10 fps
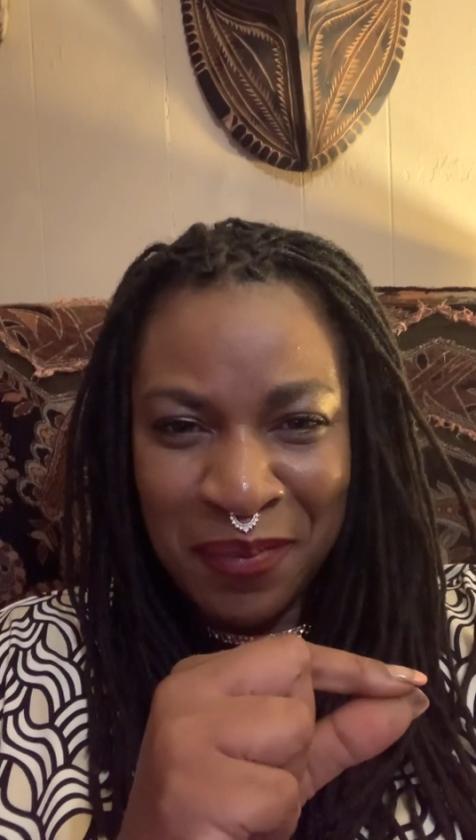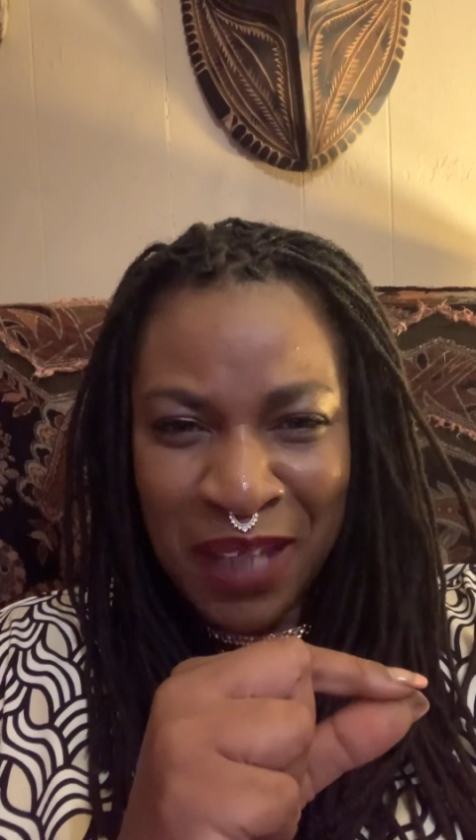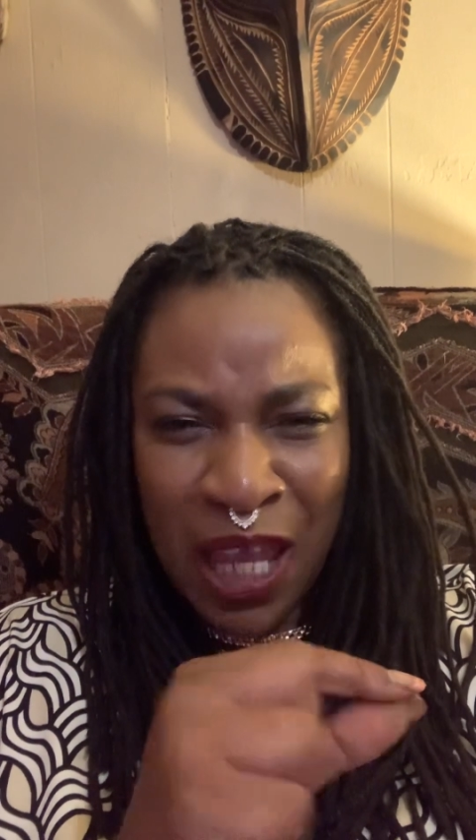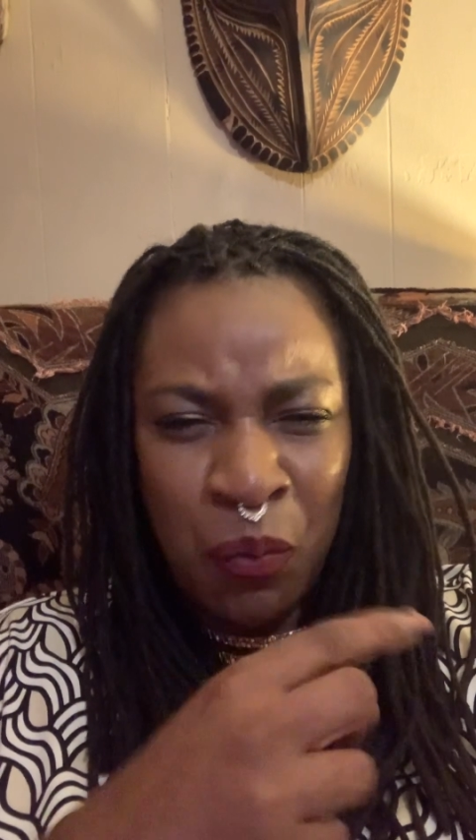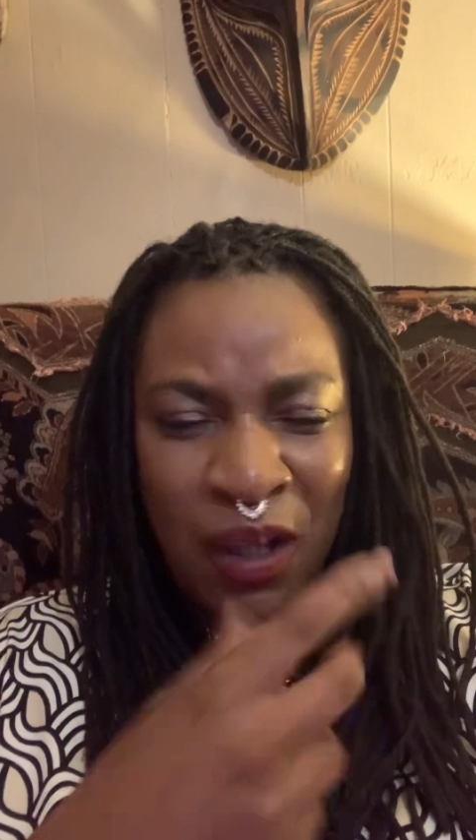
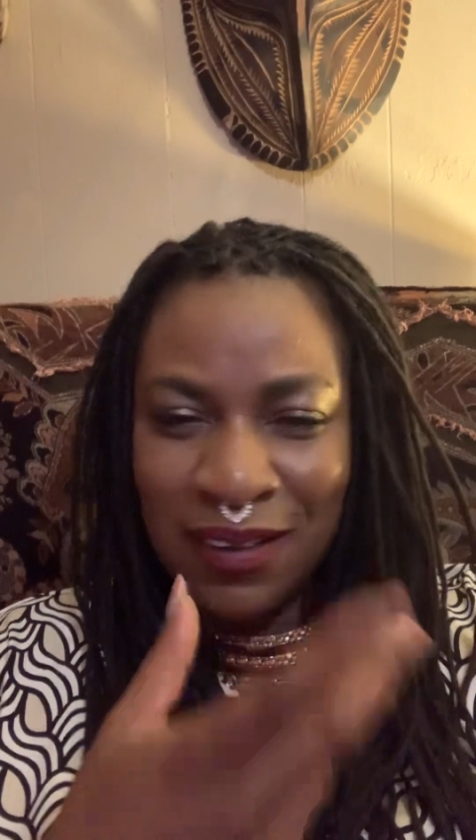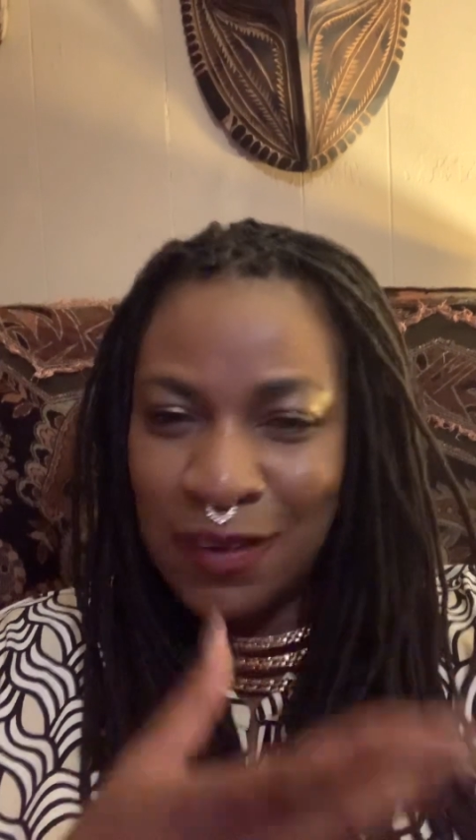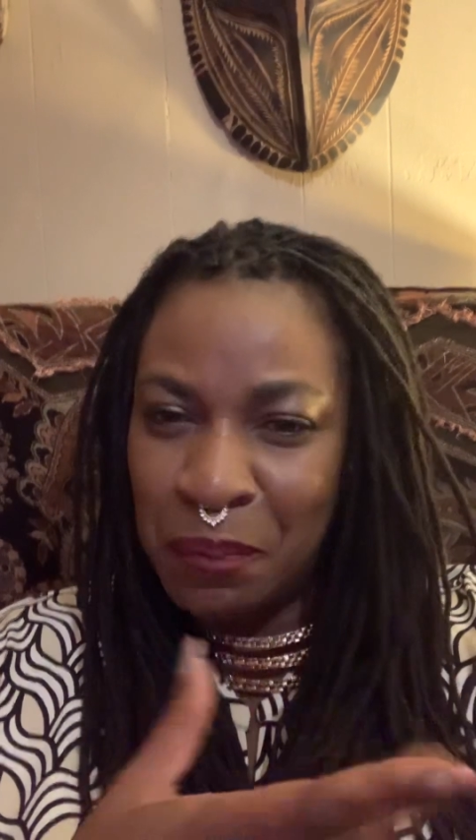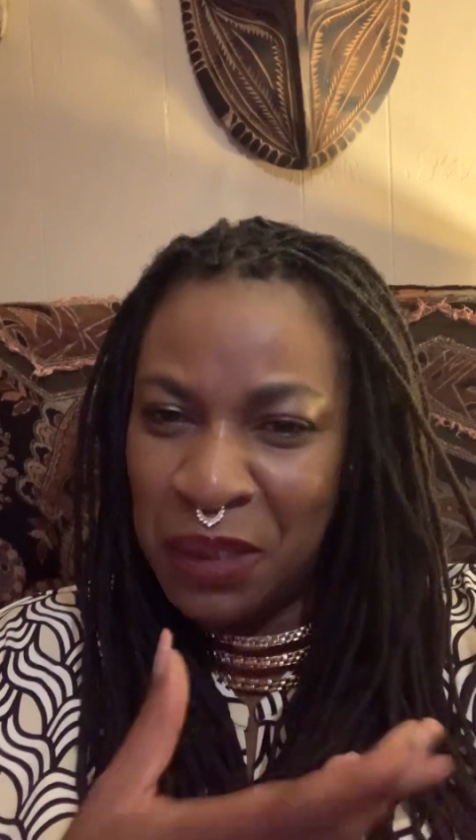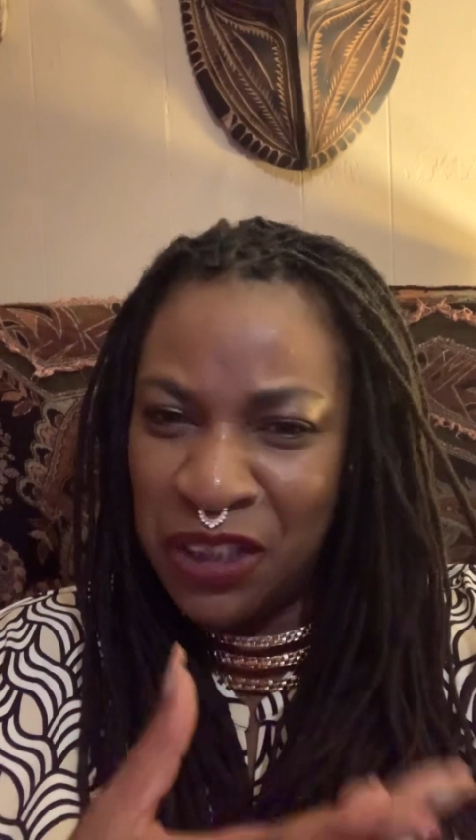And what does a
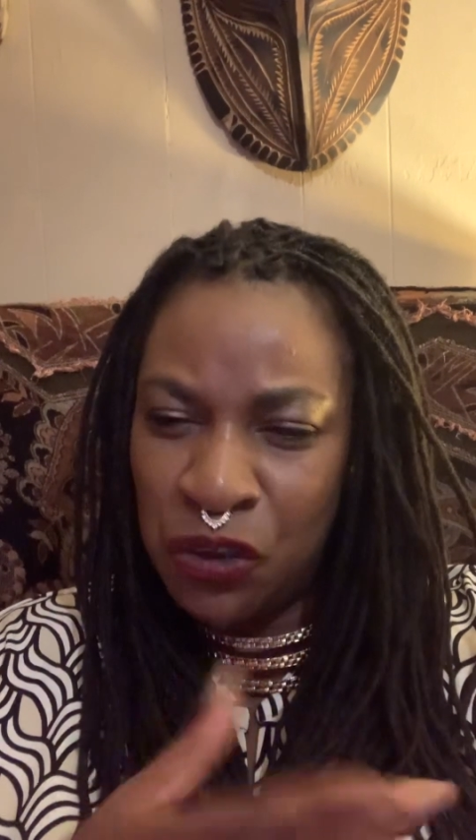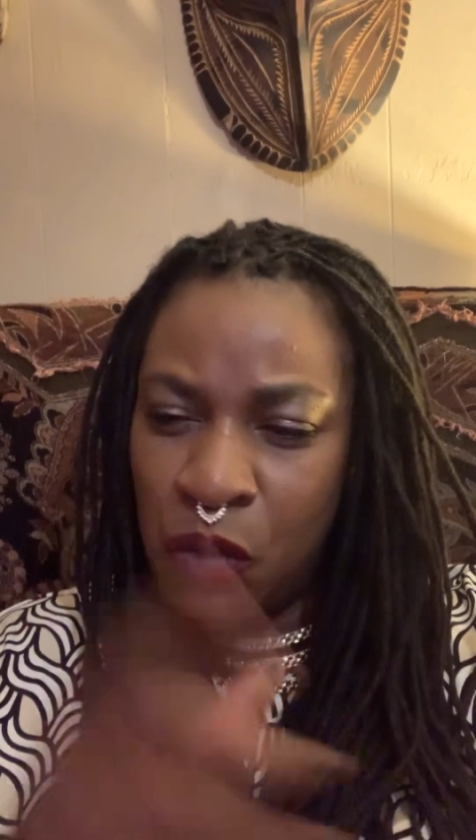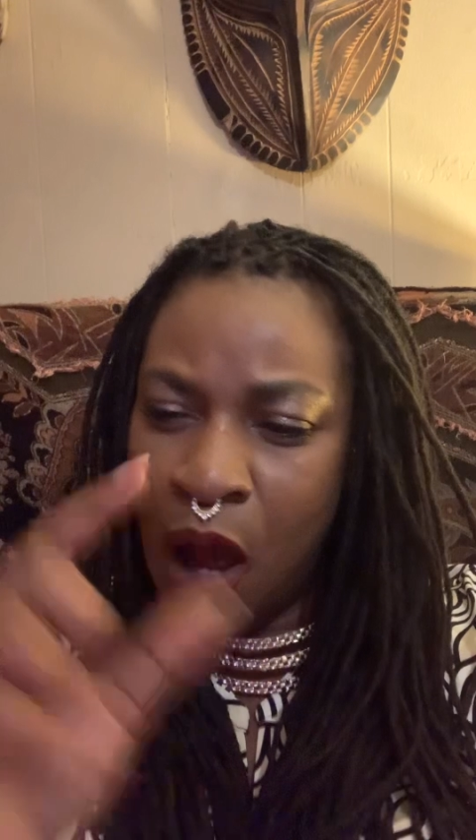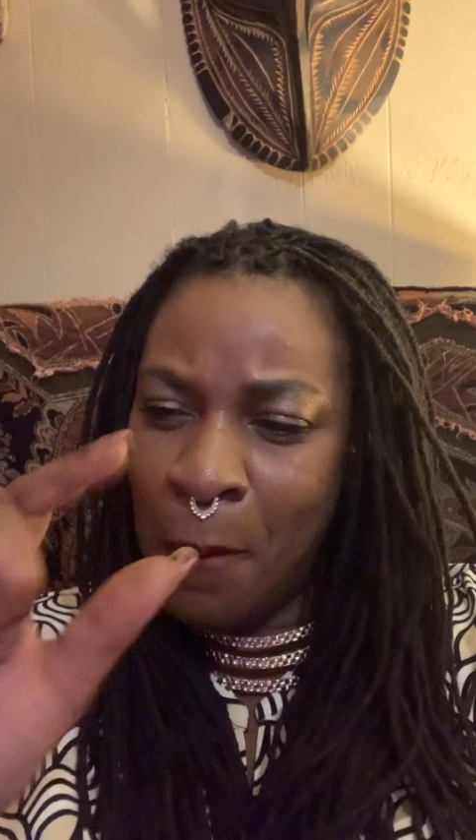bee do?